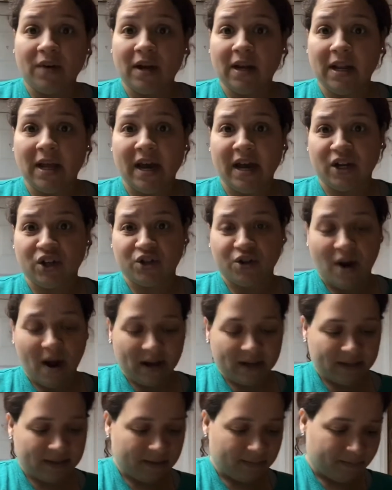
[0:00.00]
extract,
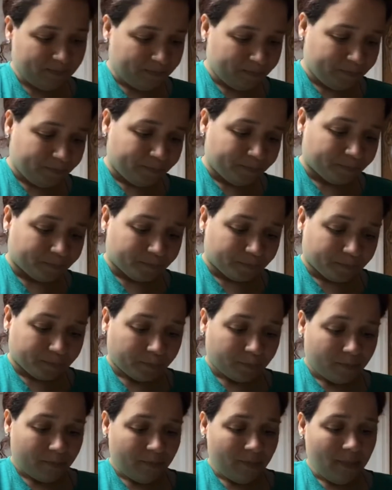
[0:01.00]

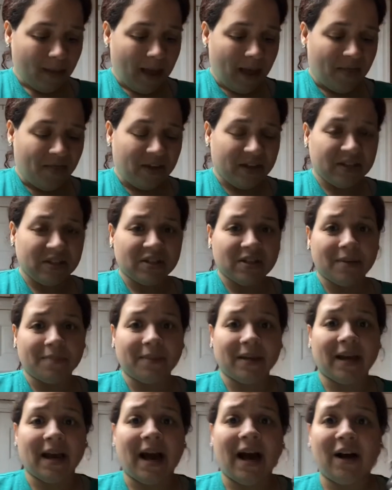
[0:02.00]
and this is
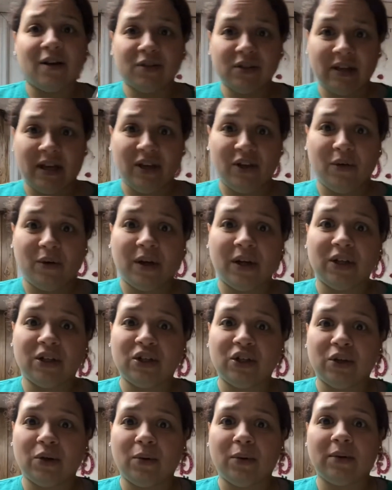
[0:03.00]
something else that you can
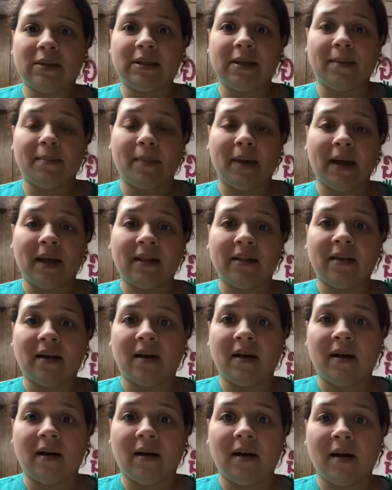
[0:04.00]
do to make
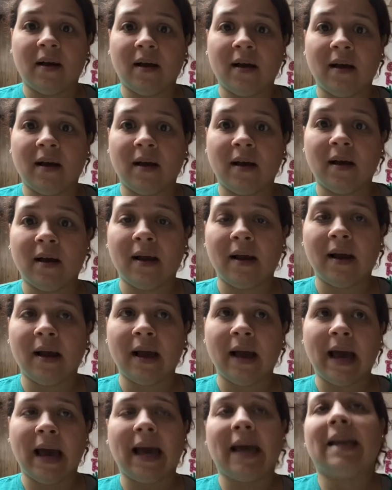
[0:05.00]

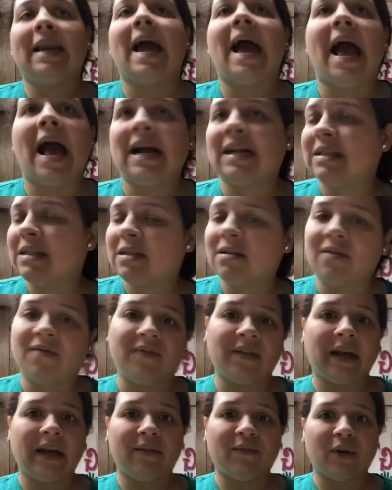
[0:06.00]
enhance the
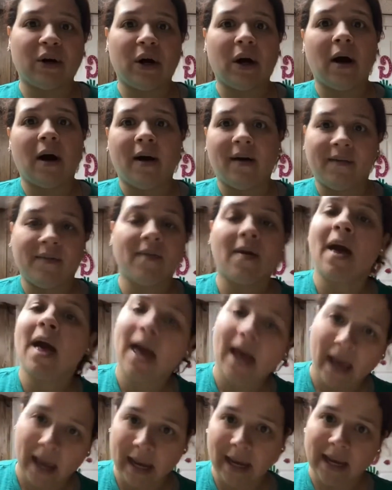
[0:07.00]
flavor of
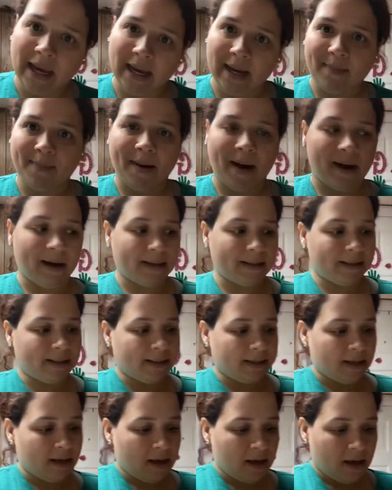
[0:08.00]
a cake box.
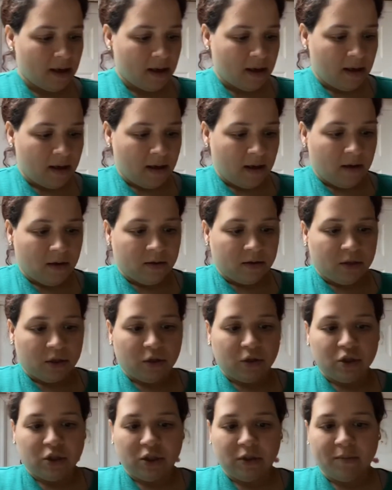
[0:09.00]
So you
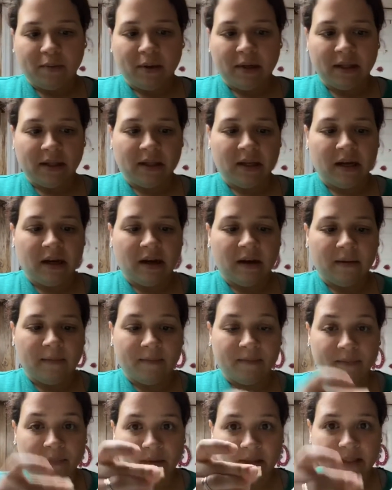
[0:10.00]
just put the
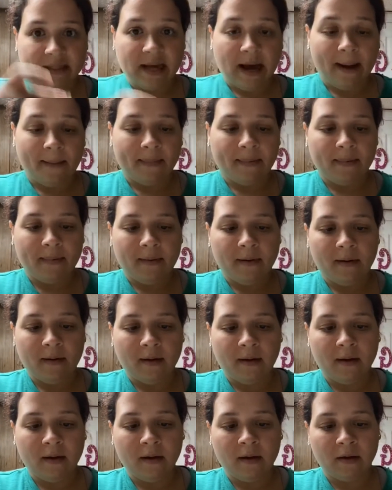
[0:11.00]
top,
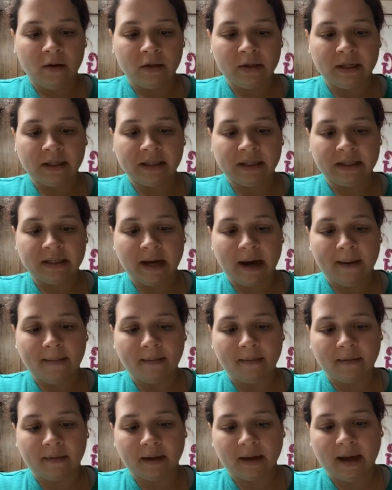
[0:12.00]
you take the top,
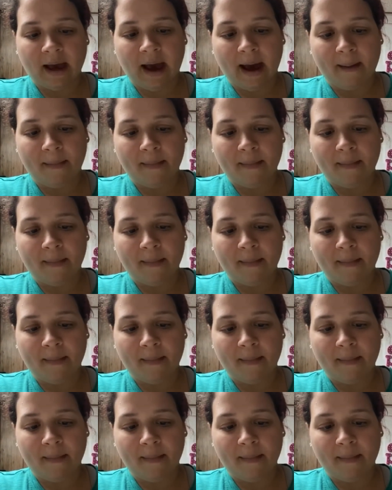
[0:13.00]
the cap,